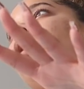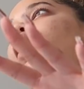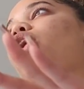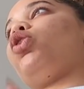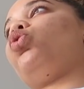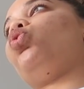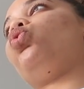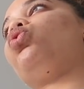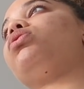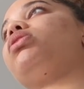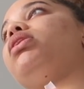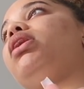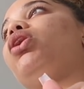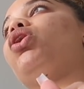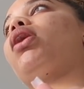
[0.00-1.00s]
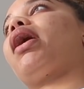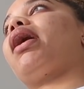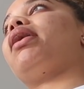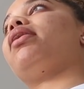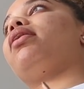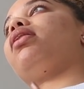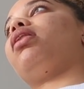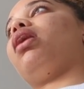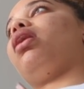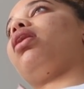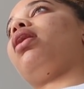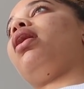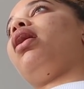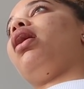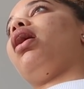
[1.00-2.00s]
a cool sneaker like I didn't think
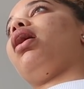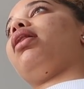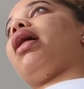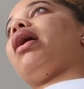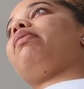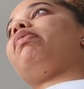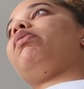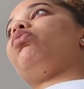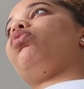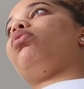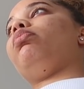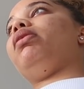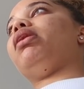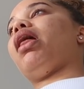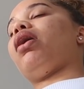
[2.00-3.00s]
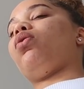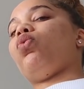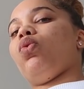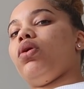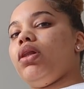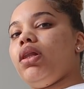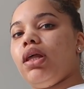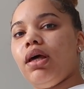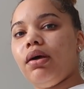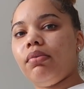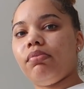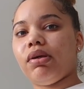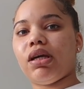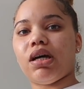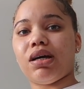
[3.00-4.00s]
a lot of people would be like on them
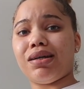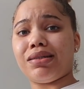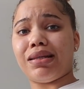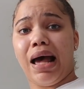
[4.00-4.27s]
because